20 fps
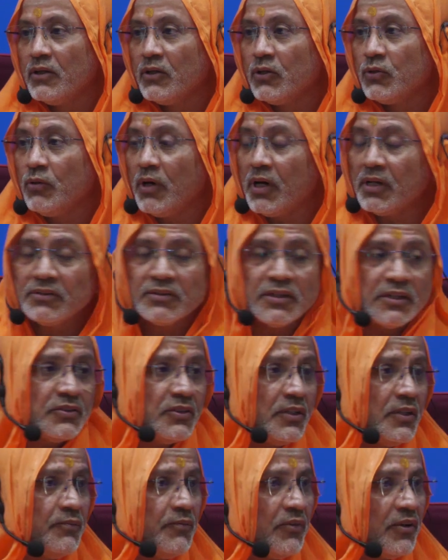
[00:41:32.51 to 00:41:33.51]
You are
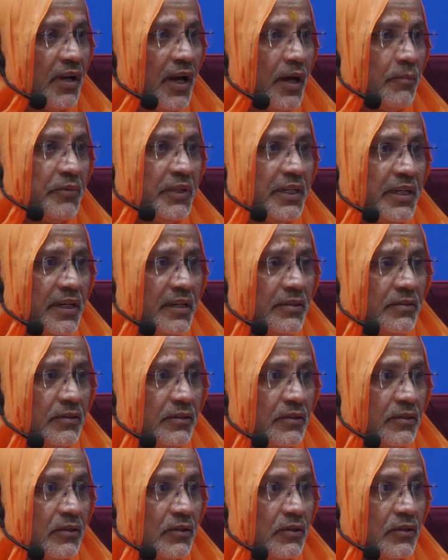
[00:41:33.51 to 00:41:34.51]
searching for
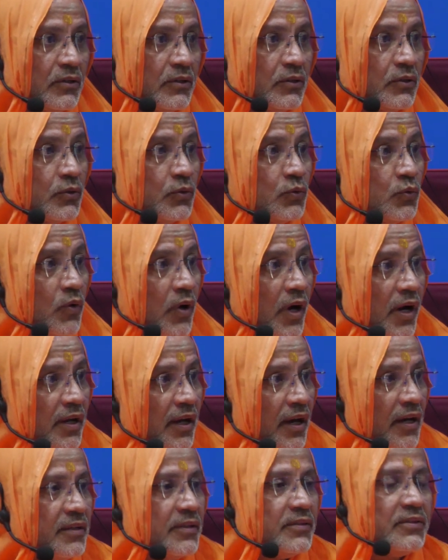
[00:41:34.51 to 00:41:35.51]
happiness, you are
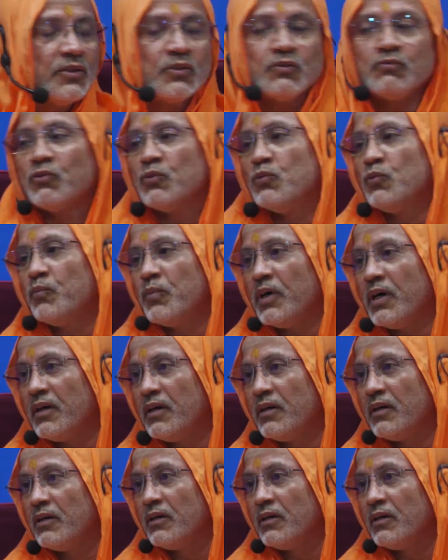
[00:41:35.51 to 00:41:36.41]
Ananda Swarupa.